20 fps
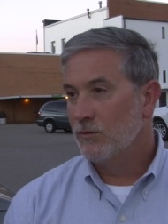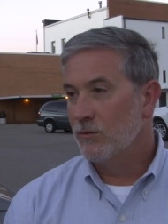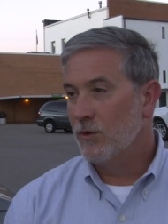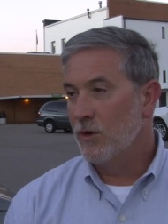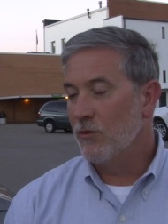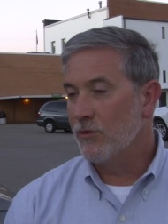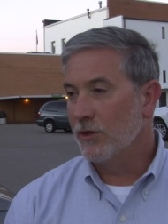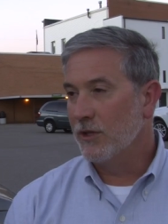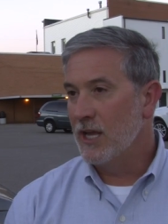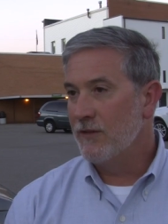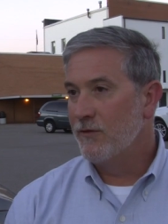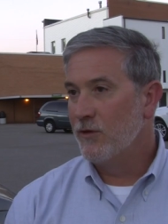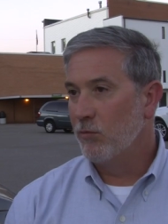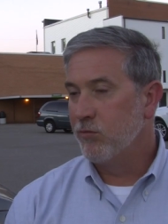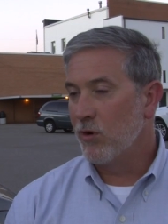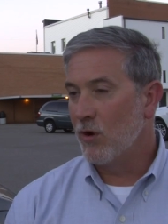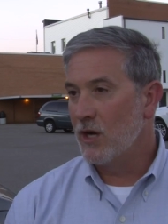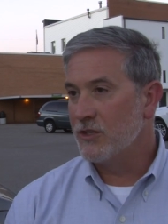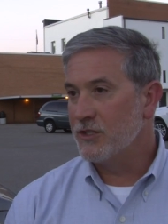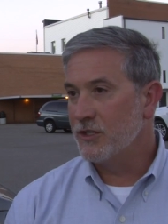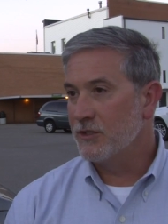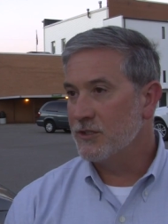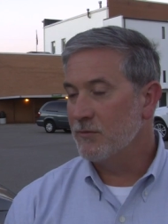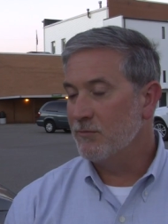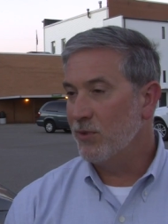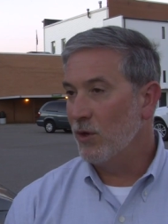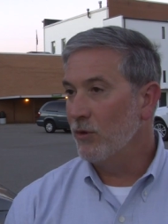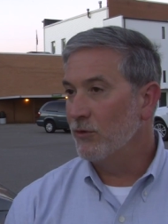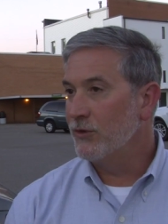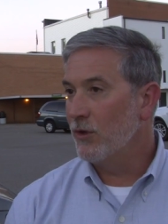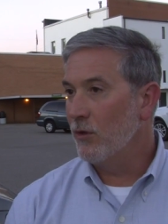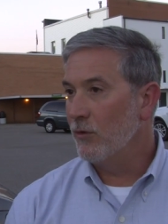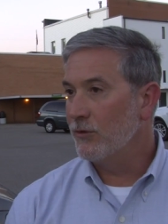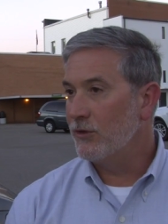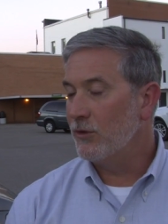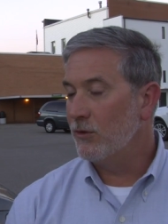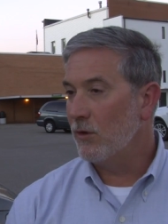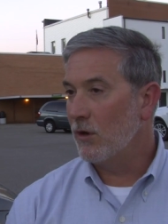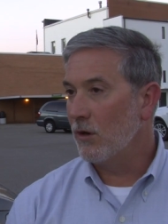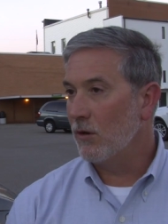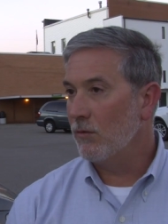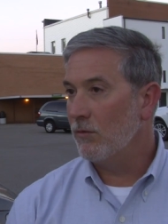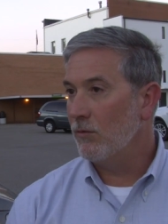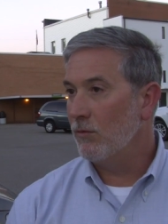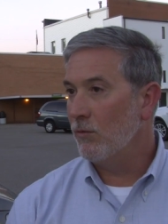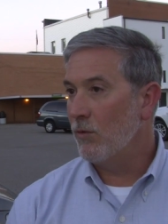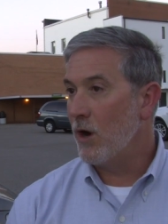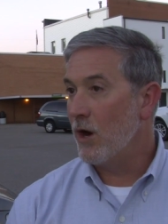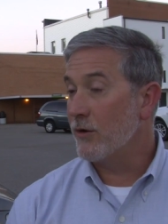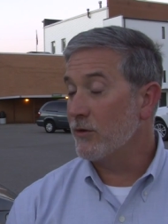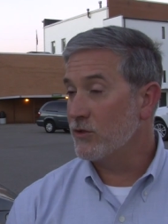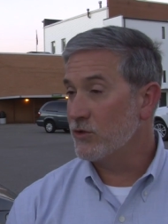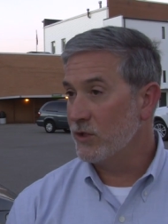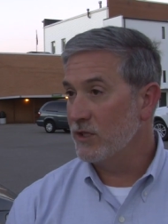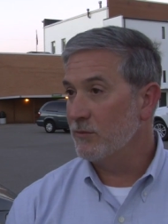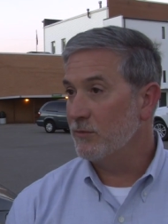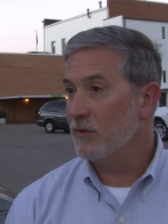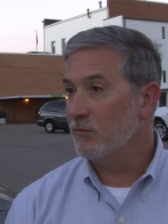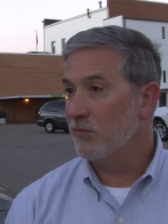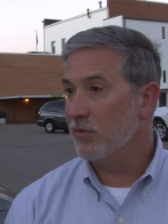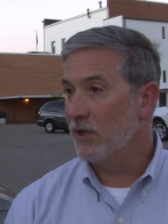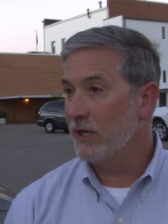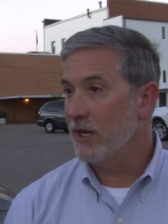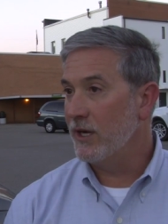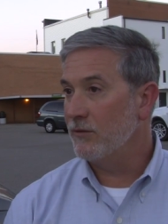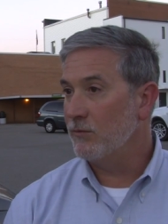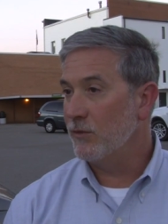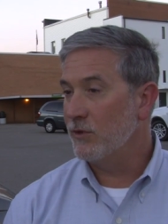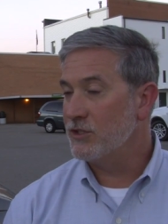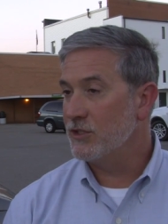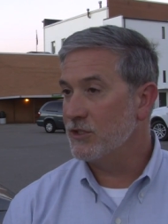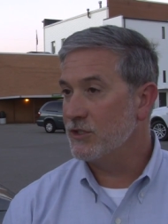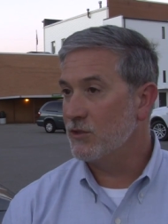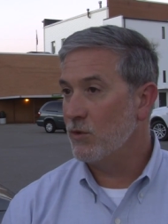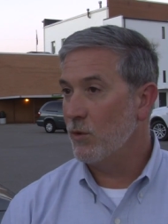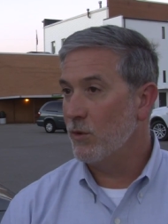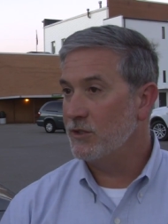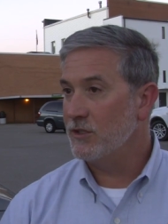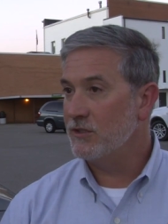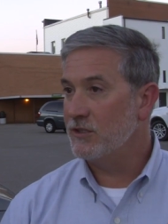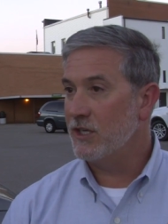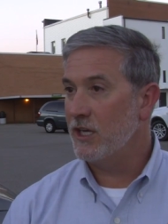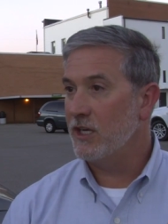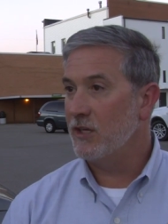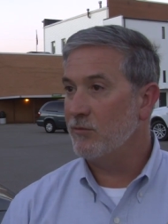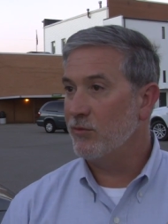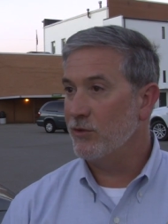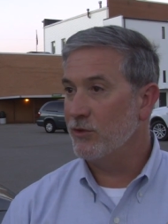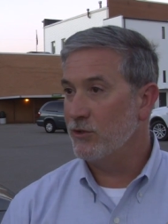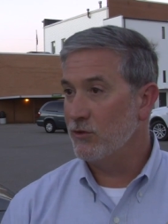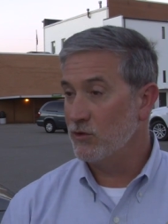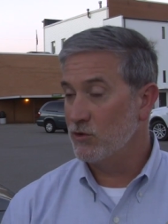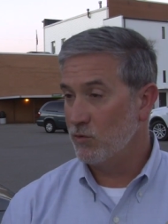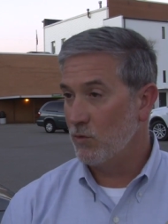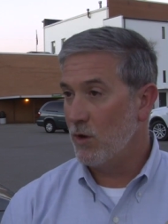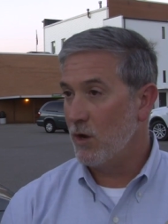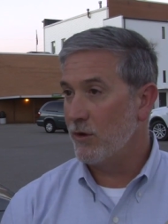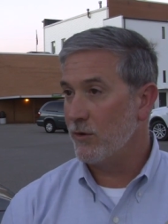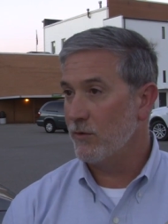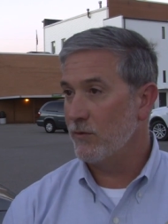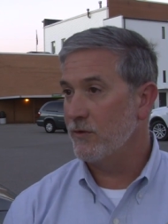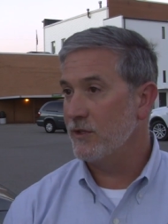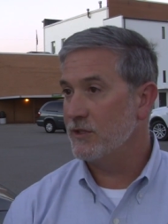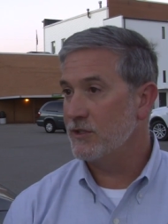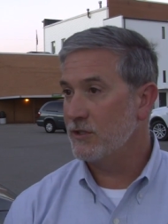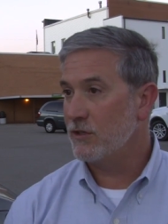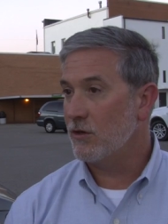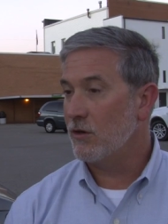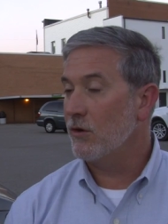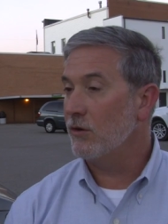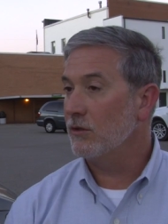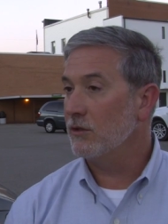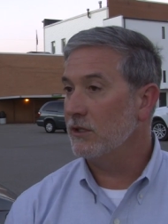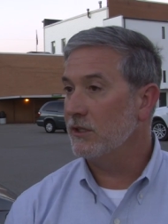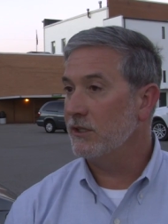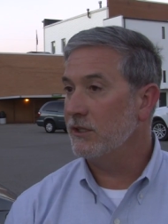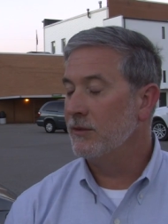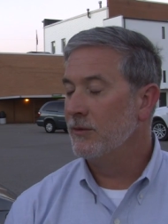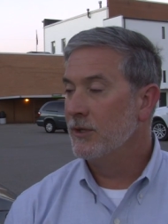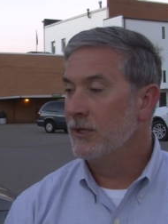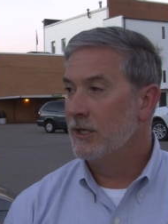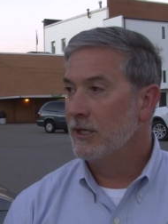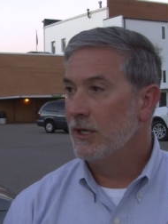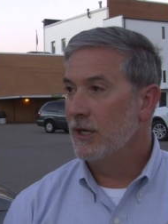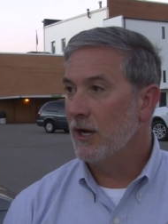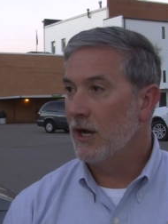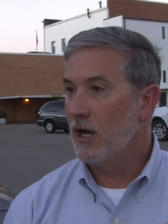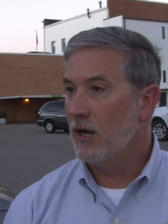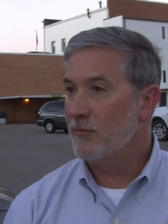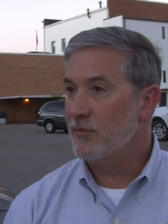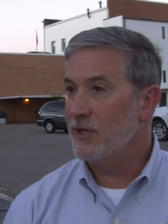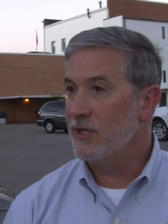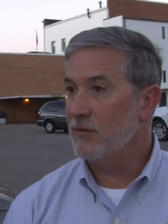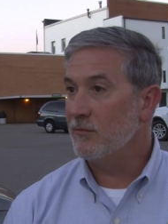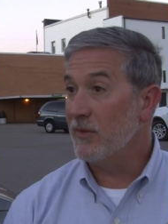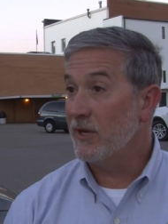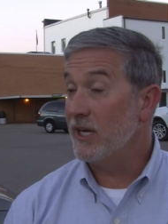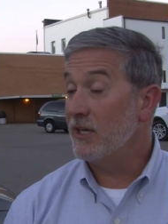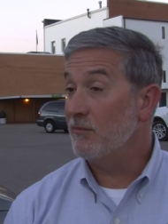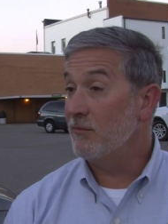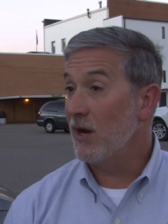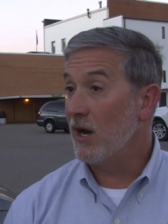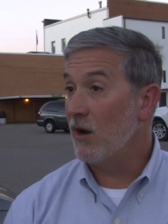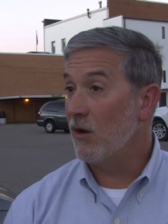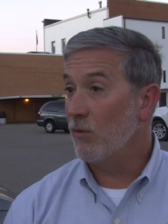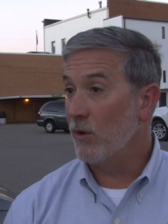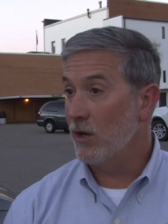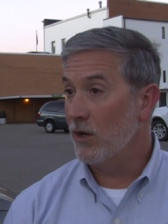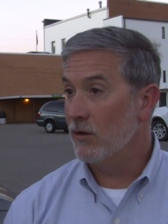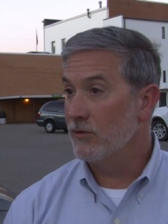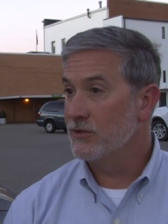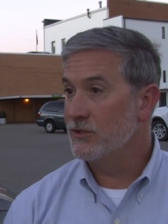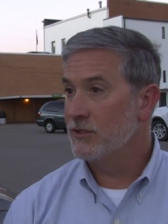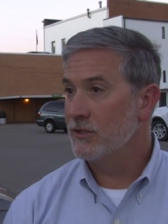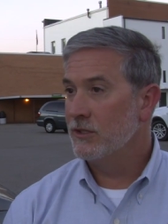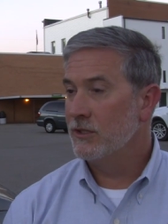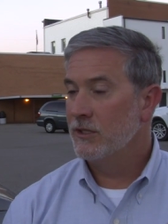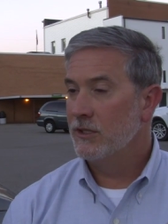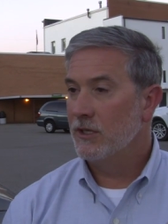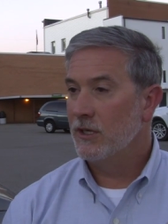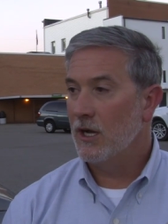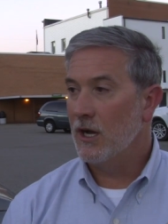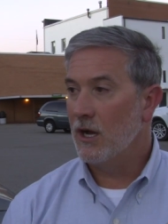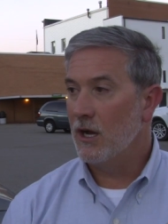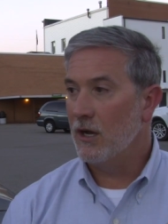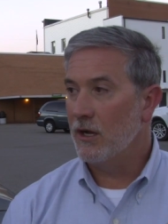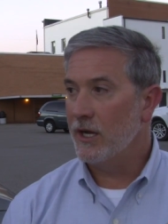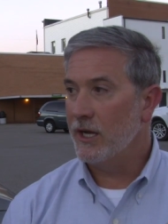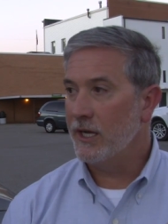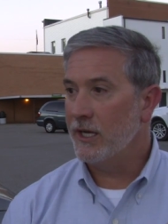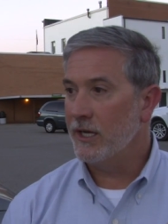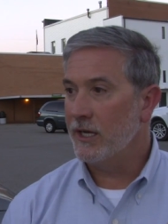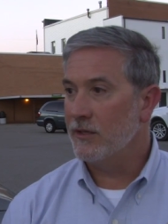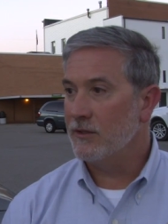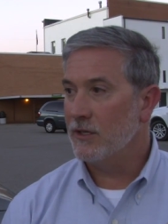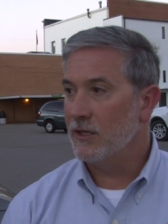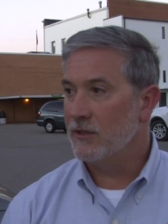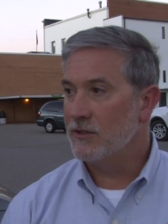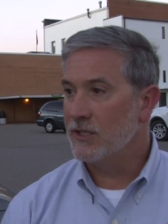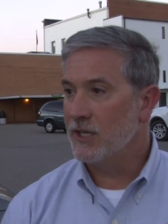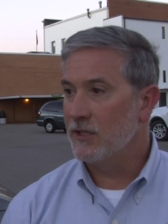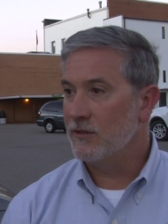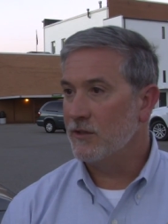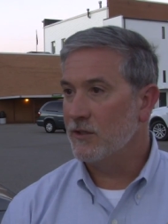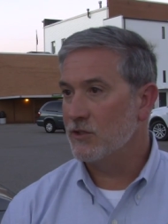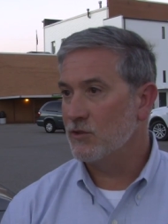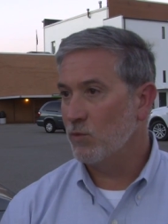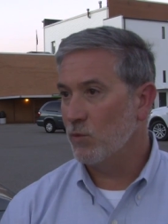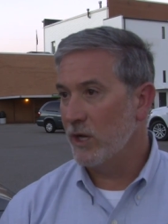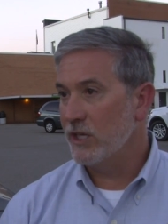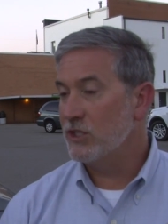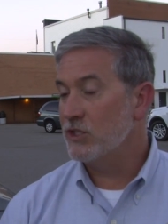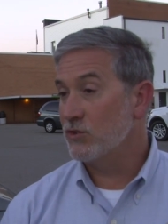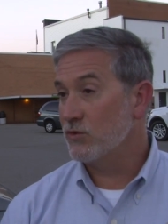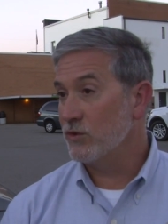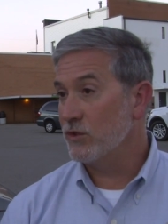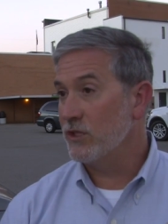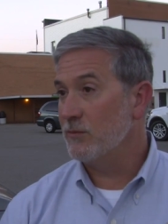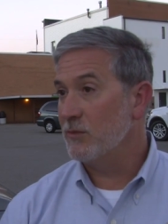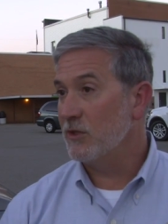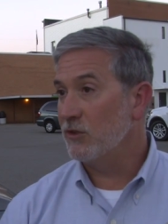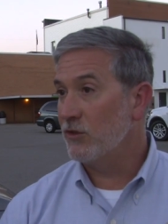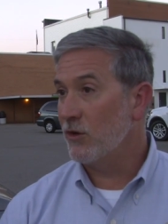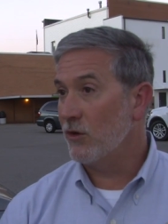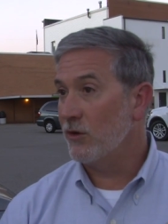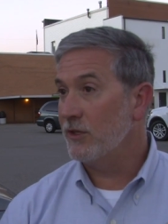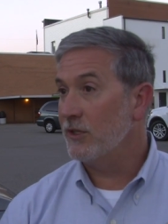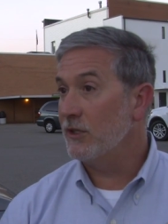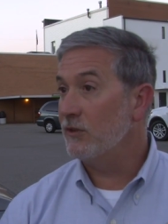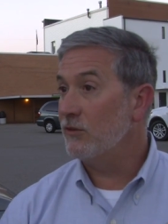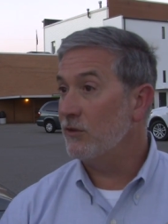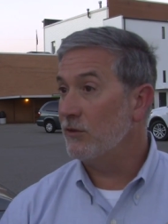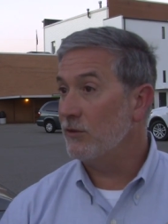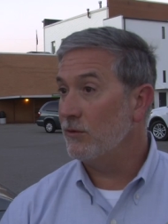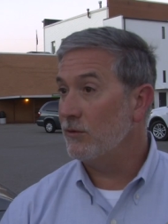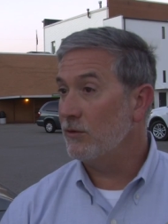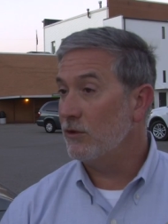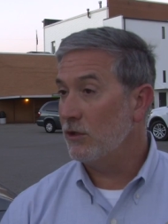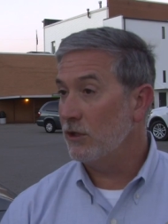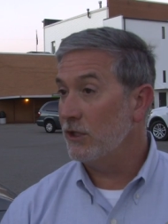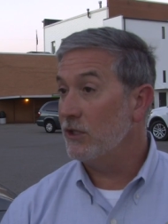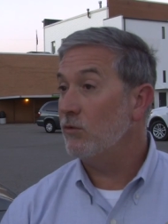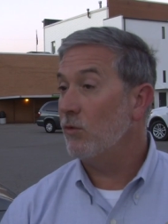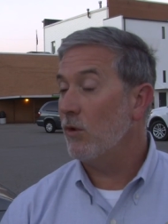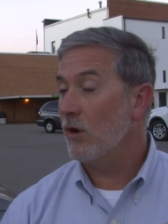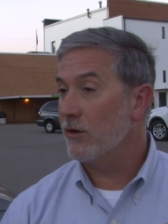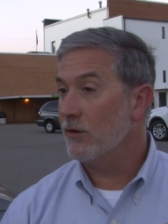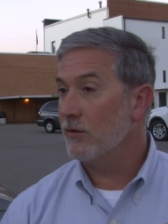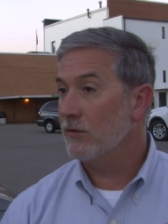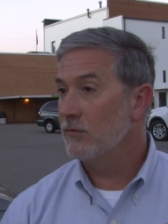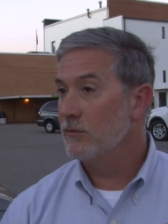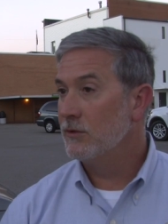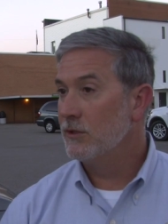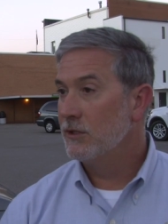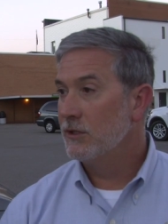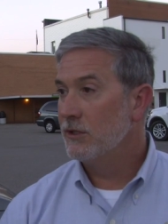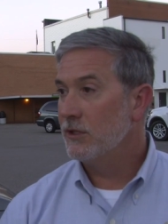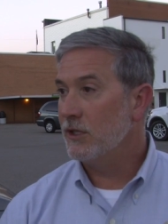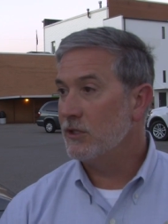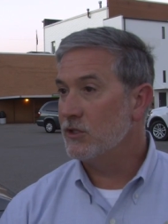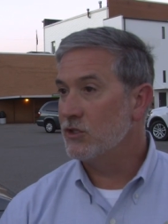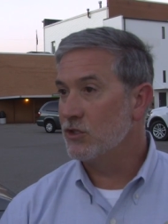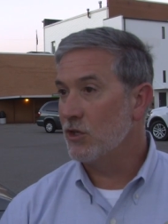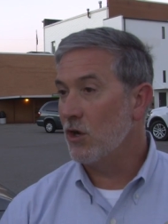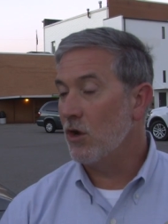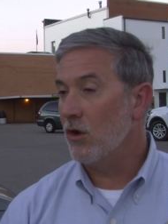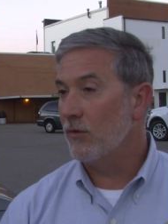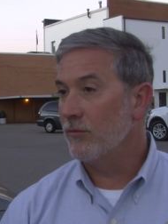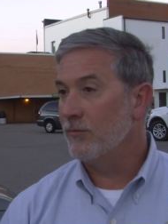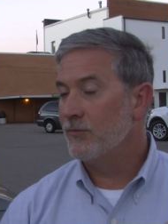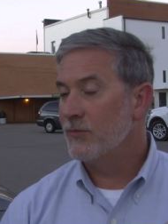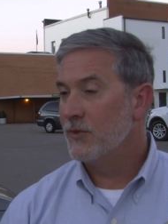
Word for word: Well, the landfill project is a bolt on to our water treatment plant, which is going to take produced water that's currently uh, being made by our wells uh, and uh, take this waste stream and turn it into clean water and salt.